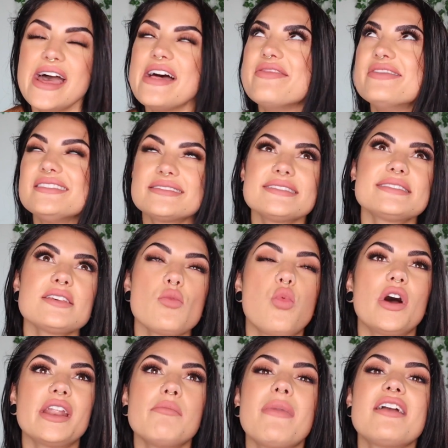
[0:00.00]
And this is
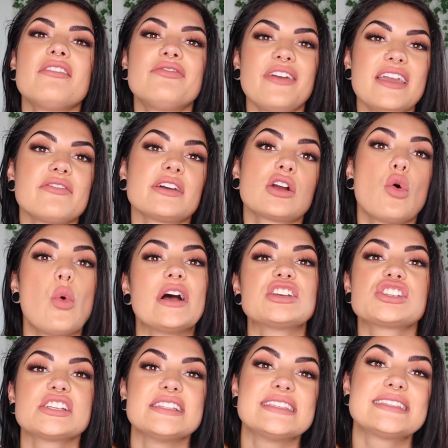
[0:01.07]
one of my favorite
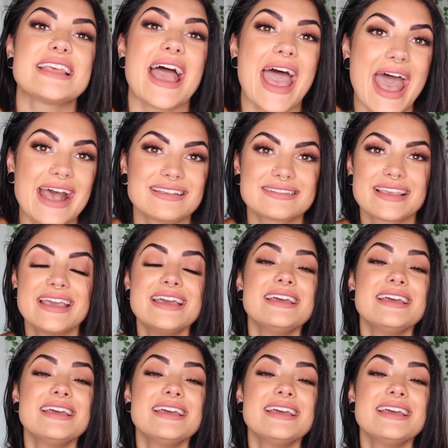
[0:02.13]
questions to ask,